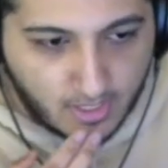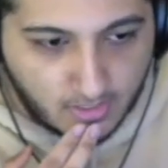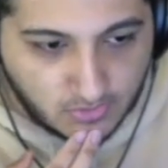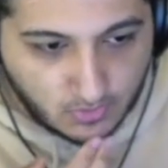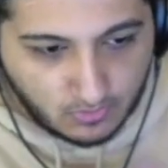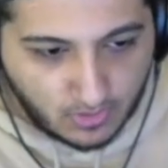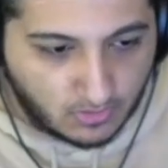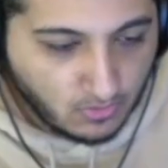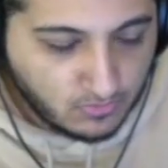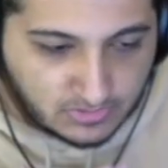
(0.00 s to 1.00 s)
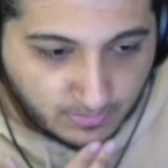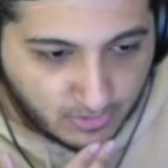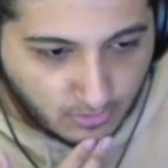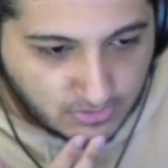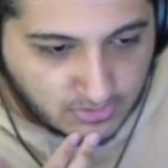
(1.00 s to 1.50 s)
So I'll go through some of
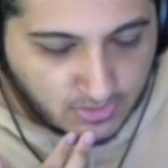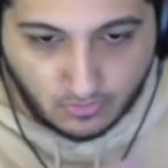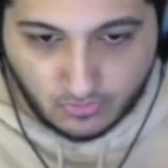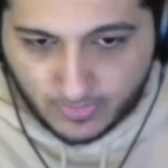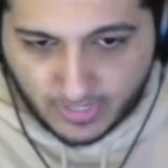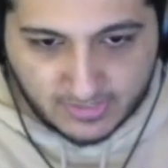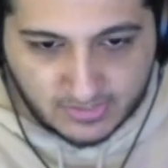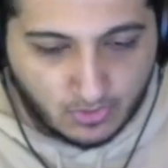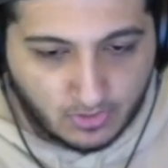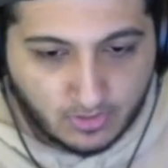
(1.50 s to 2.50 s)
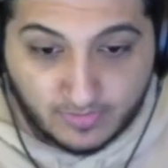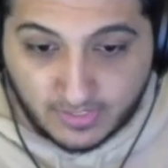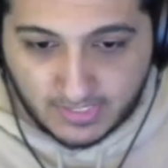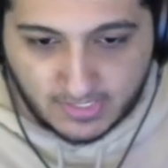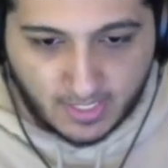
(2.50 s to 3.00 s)
those. I'll go through my Discord and things
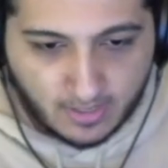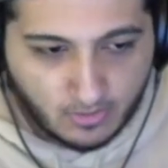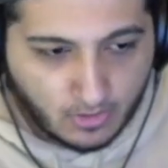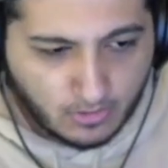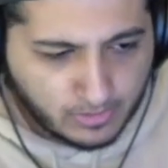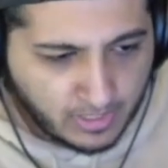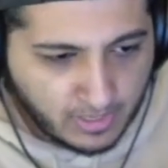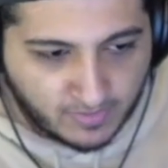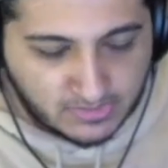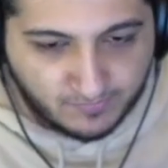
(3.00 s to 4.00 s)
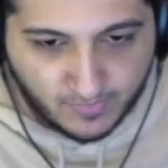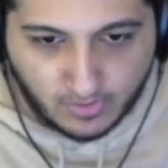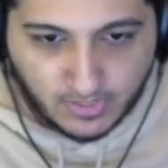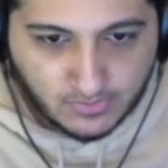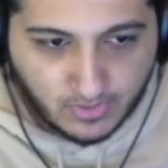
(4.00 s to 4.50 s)
like that, or I'll already have like some video
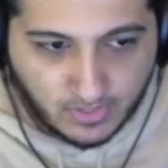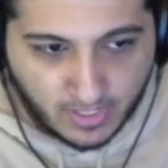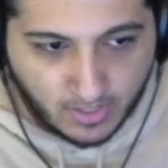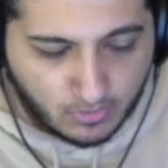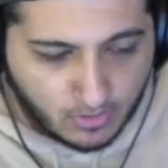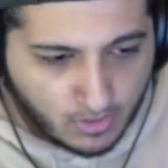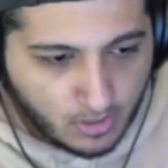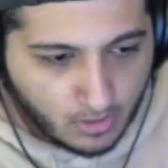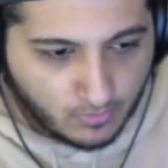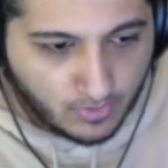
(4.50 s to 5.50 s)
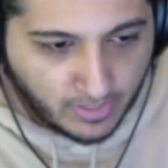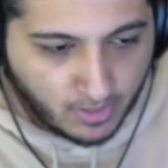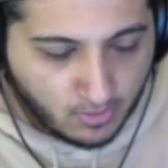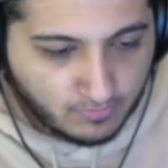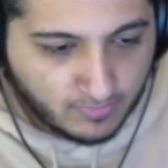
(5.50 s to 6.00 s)
ideas written down or written
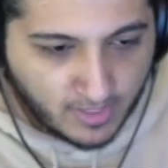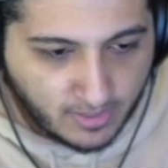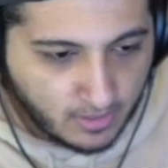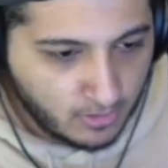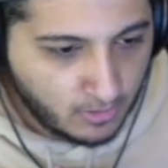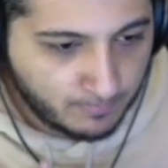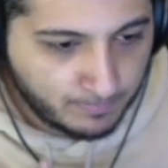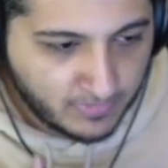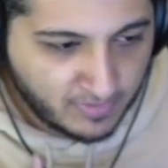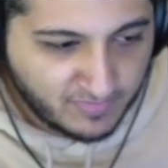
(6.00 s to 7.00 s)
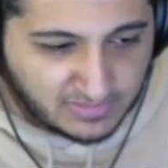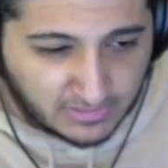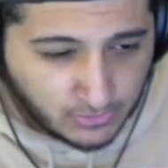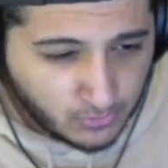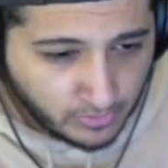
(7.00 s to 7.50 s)
out. Then um, if it's a
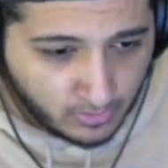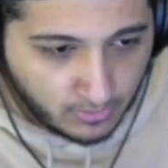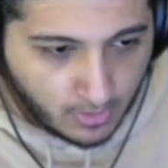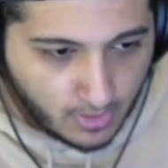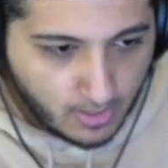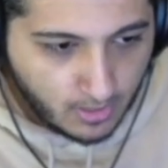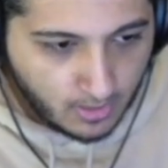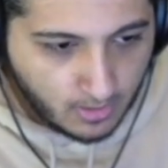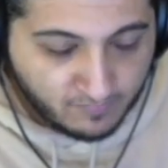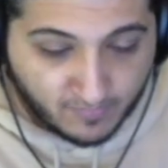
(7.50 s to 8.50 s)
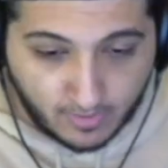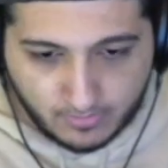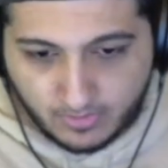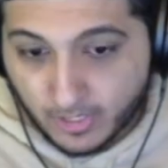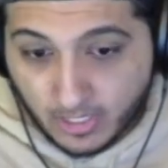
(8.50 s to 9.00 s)
tutorial, uh, if I,
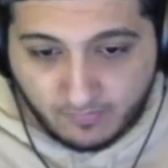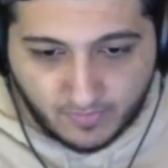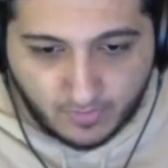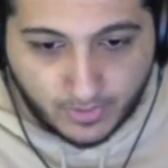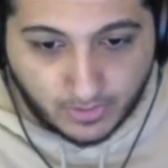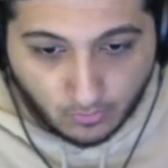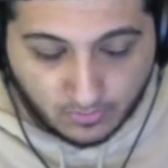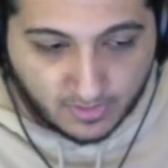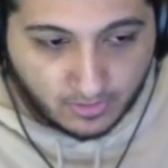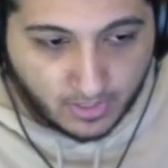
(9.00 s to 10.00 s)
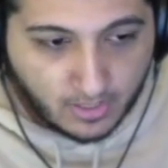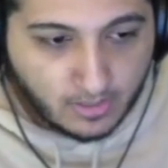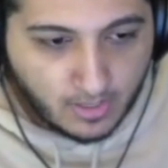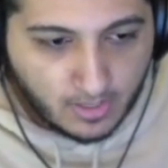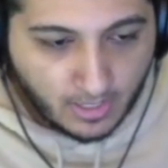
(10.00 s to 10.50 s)
depending on if I already know the thing or not,
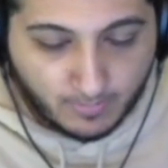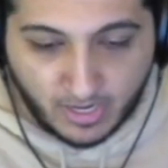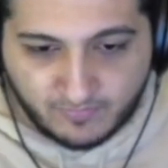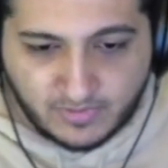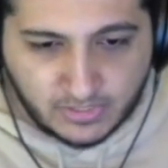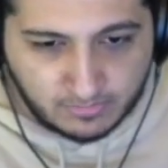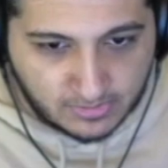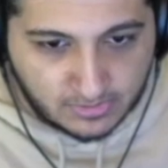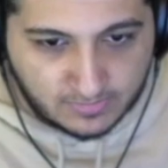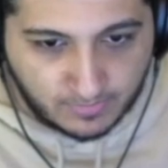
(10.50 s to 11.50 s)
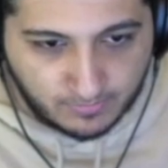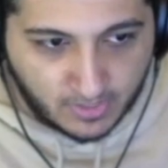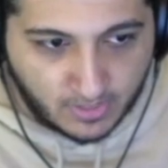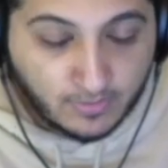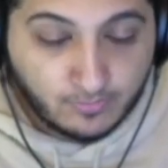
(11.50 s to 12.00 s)
I might have to teach myself
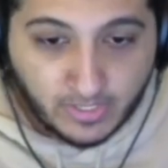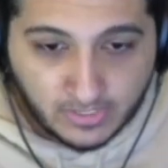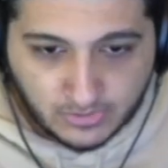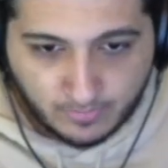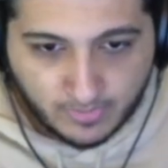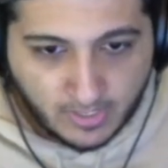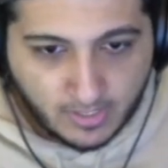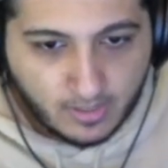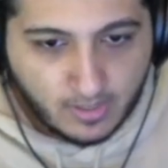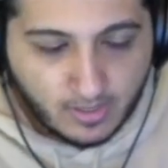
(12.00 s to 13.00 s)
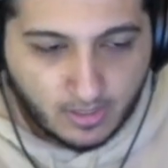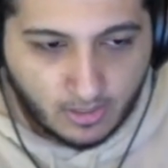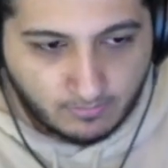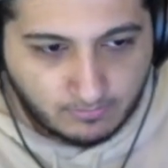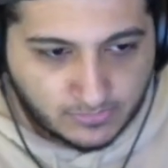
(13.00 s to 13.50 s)
something and then write a script on it,
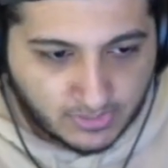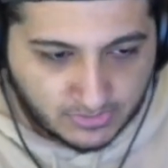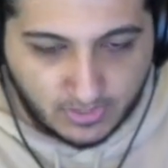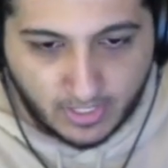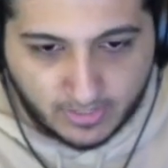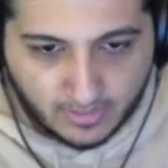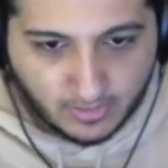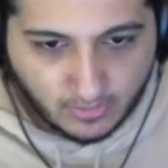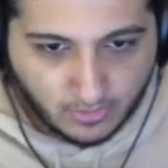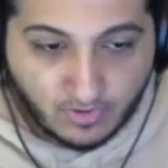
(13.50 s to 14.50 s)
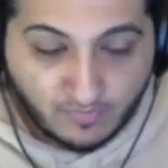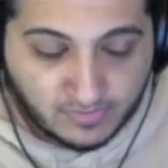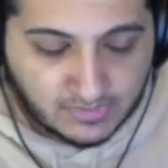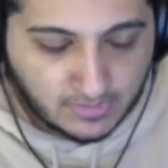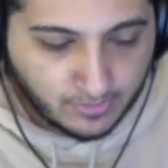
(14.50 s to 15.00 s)
um, just so that I can like, you know,
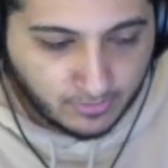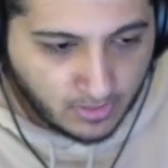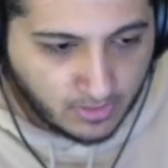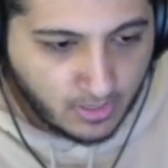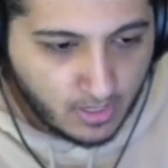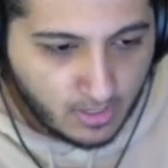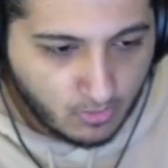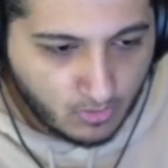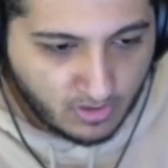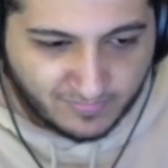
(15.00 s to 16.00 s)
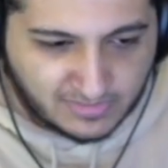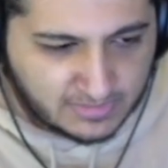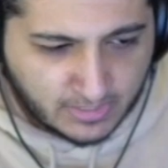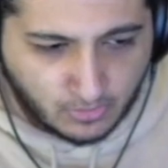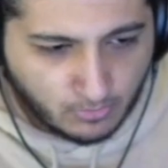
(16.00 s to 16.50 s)
reference it later on. Or if it's just
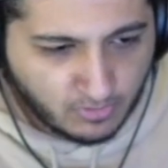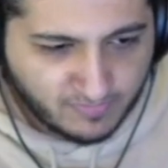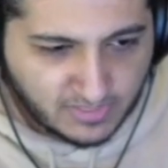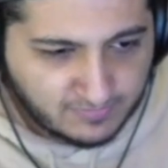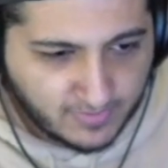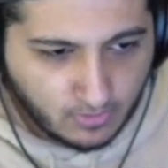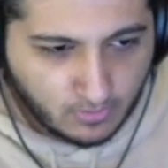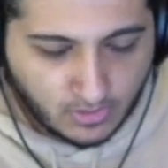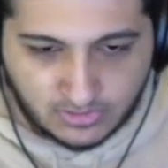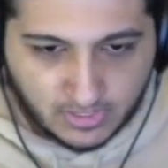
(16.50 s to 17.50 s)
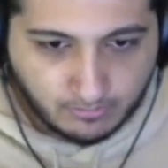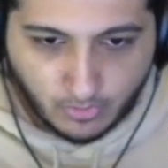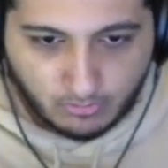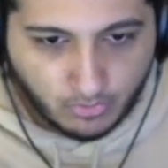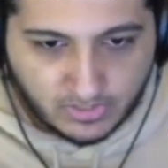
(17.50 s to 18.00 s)
like a normal advice video, I'll just like
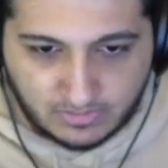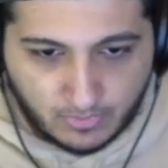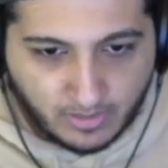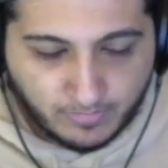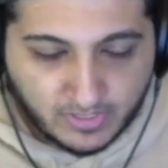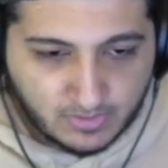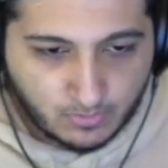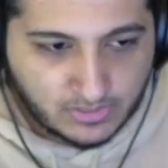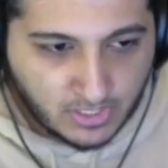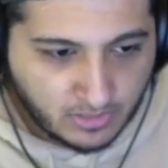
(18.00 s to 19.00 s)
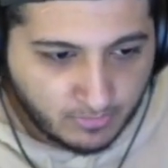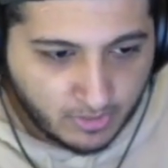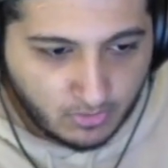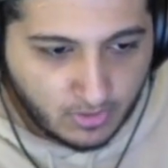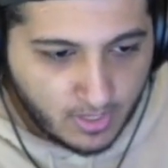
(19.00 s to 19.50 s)
bullet point some random things I want to talk
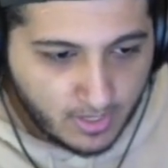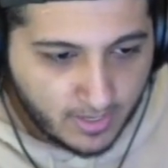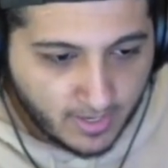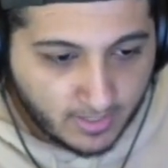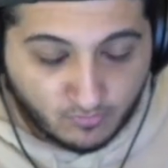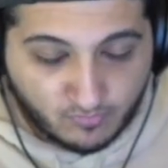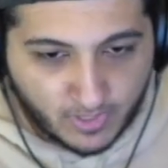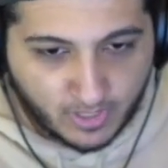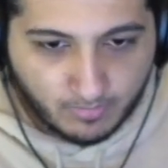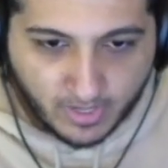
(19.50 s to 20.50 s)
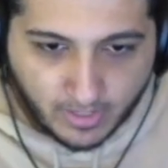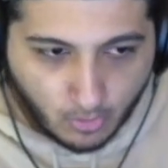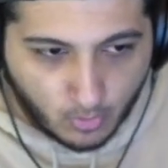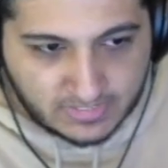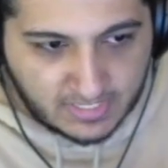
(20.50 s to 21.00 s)
about and go from there. But I
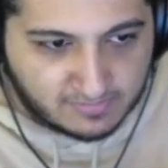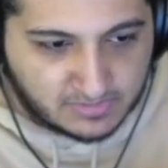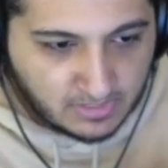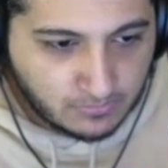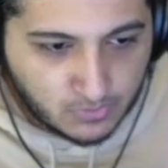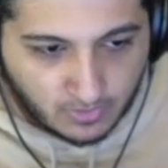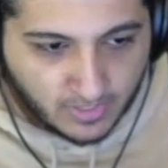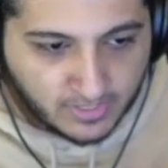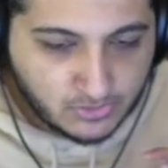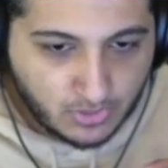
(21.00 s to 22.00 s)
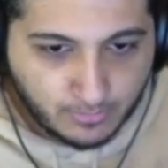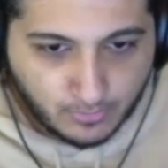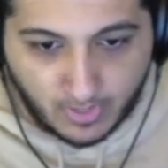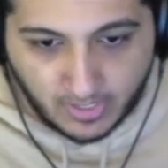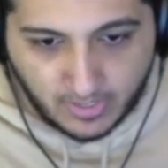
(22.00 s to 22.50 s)
always have some sort of like script
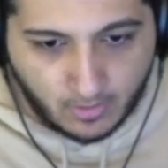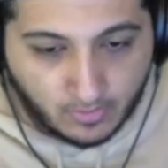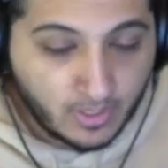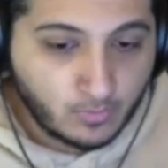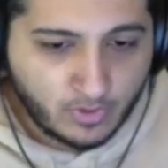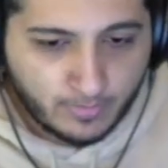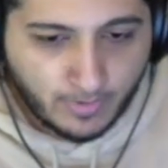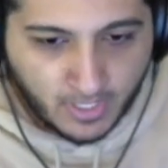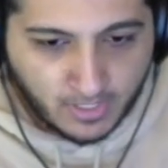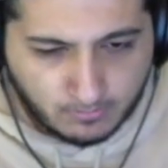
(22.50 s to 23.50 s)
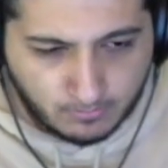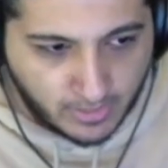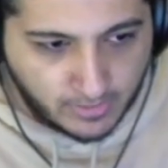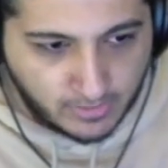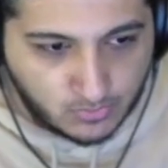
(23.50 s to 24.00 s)
written out and on one of my mo
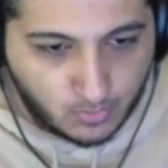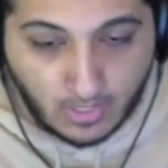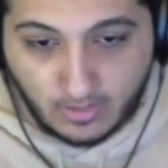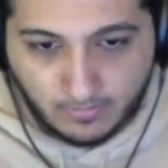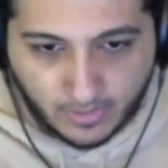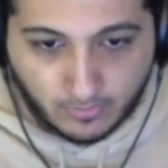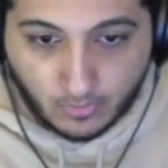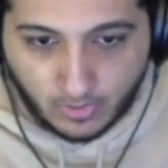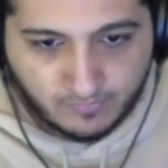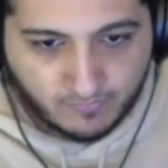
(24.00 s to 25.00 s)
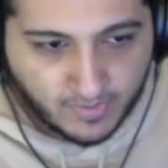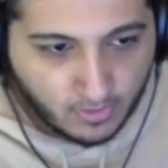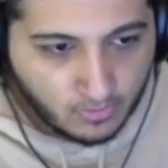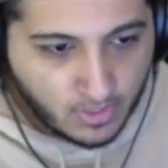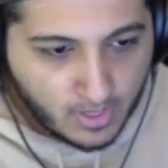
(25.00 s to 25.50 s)
monitors while I'm like recording the
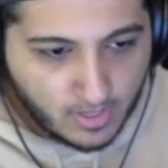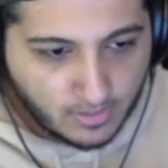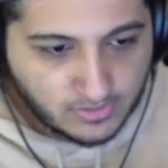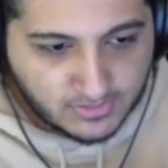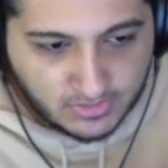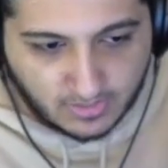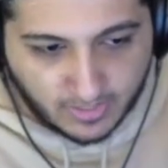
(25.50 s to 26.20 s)
video, just so that